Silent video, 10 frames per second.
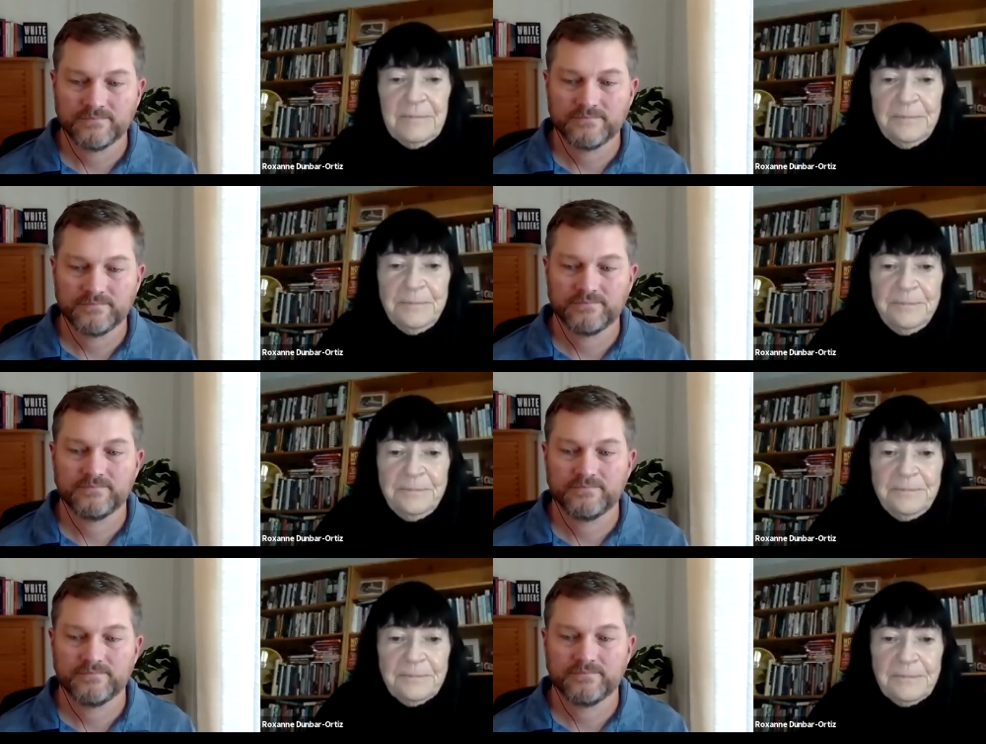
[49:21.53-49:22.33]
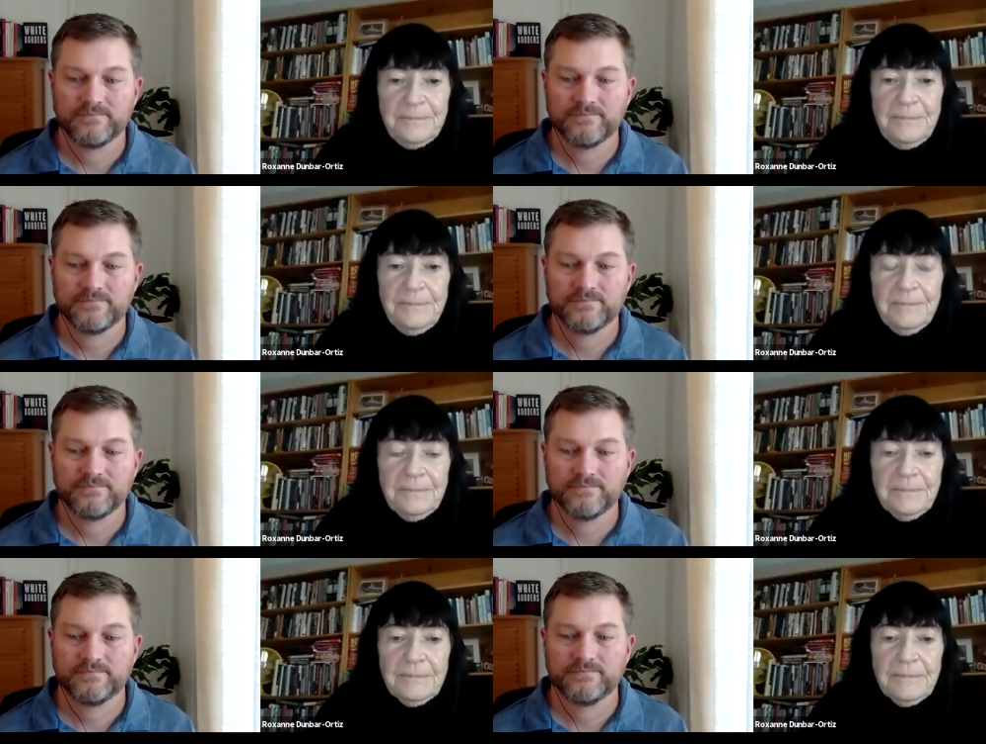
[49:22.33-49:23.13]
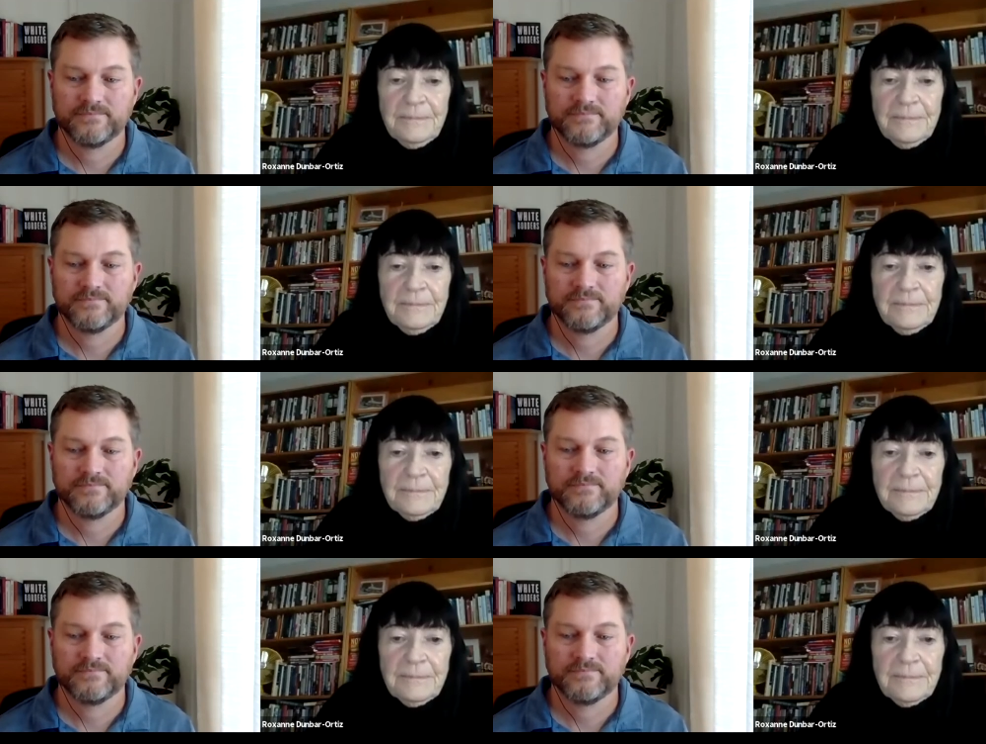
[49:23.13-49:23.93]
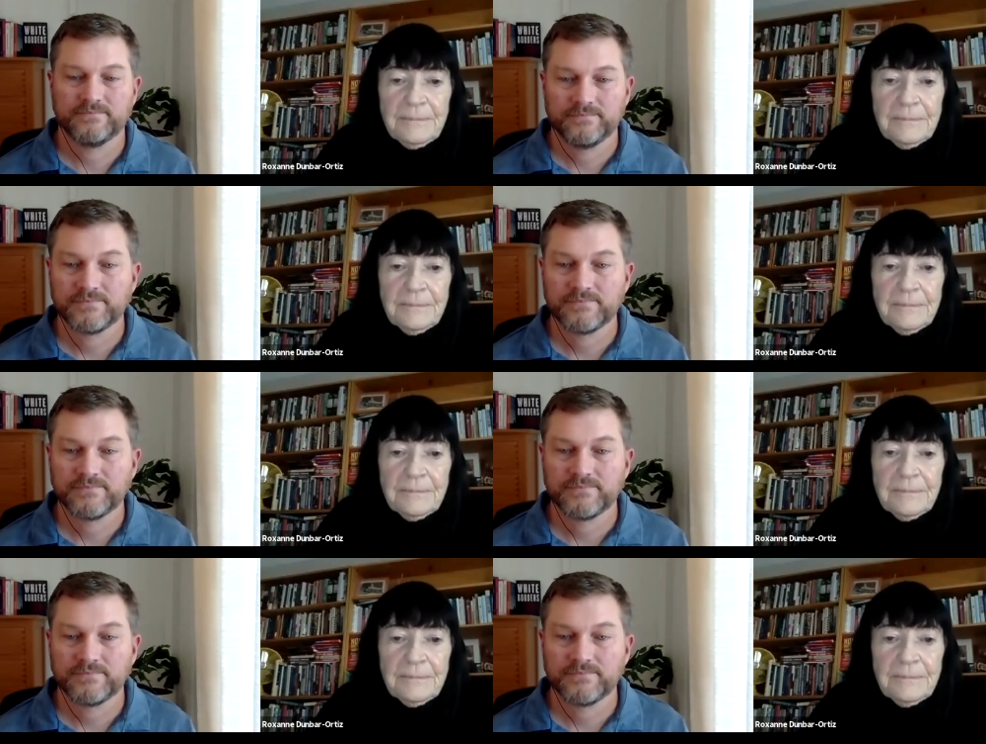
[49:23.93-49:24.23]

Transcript: No one is speaking in this clip.